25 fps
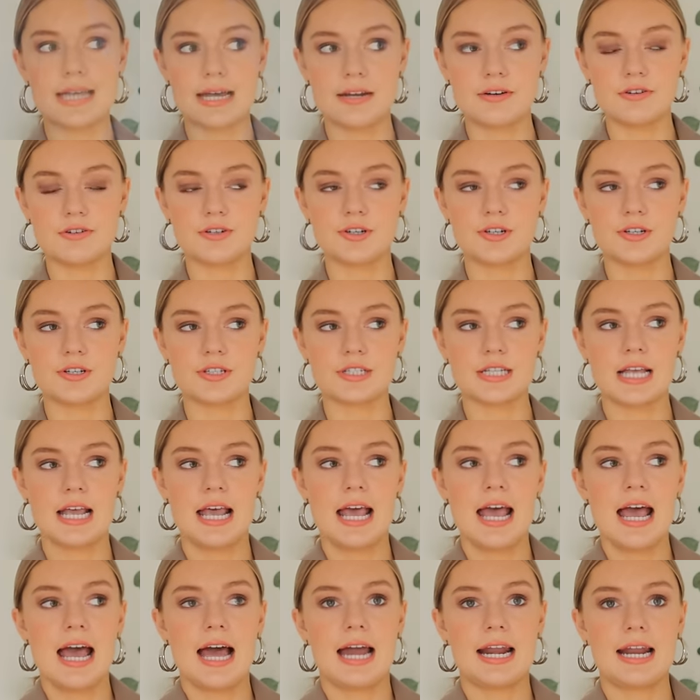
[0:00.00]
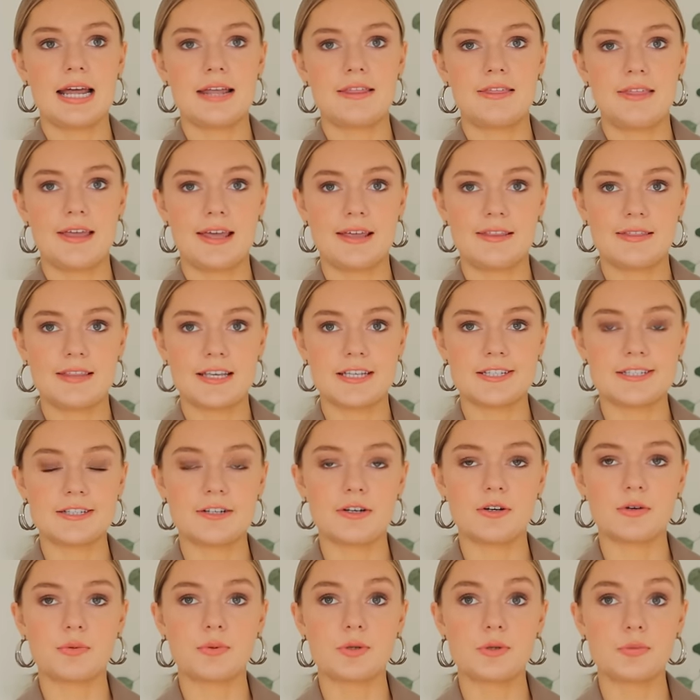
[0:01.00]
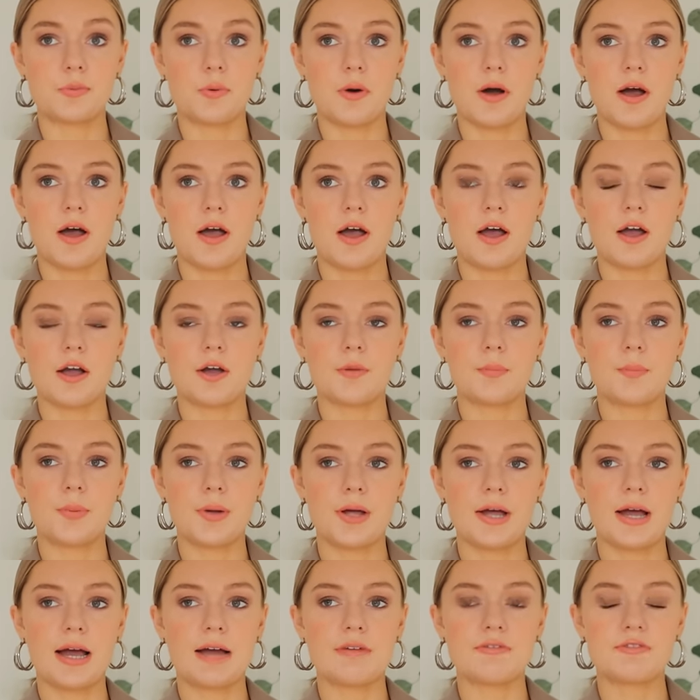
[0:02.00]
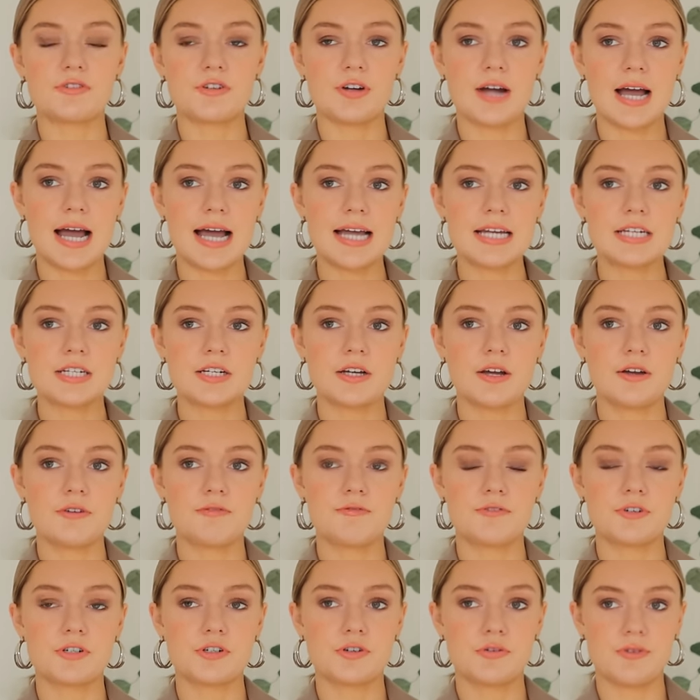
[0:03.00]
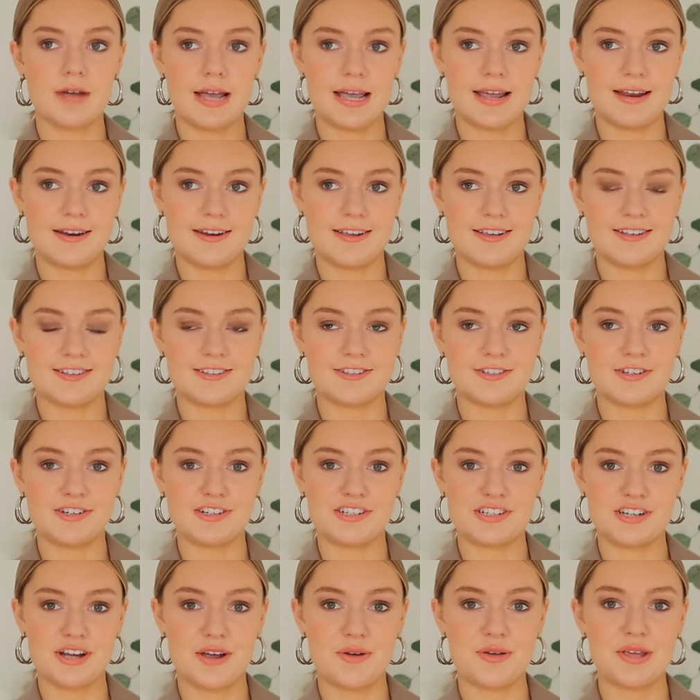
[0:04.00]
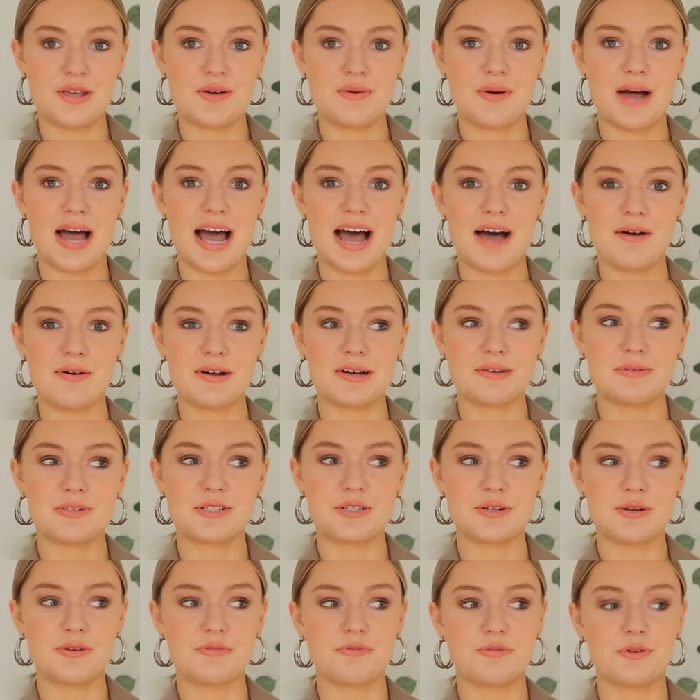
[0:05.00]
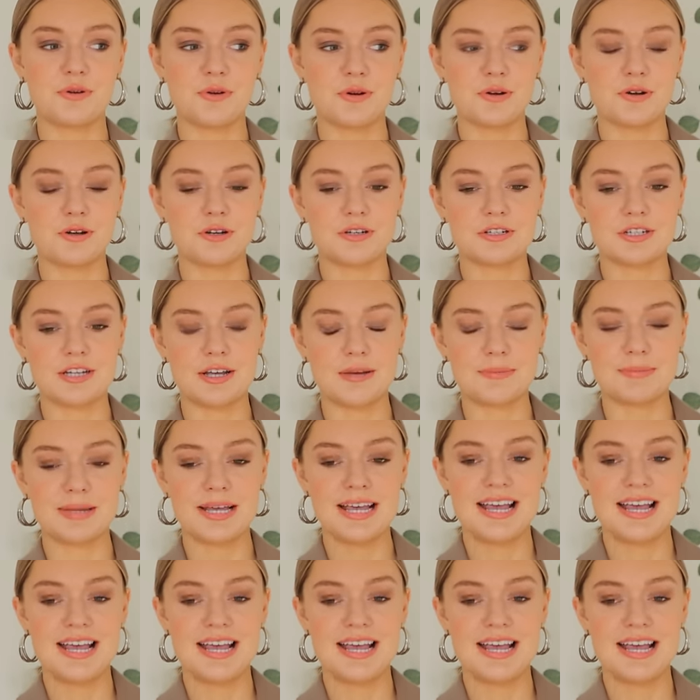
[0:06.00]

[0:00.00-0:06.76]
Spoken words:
sandals, and I think this look would work. But I've tried to go for trainers to show you how I would do it for autumn.